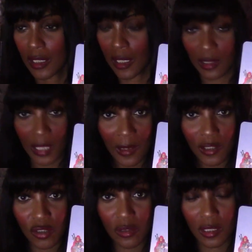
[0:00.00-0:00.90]

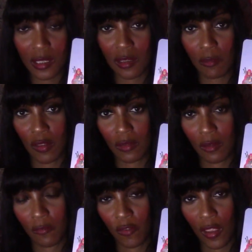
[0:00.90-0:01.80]
intelligent in the month
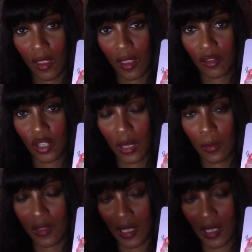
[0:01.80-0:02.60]
of uh, January,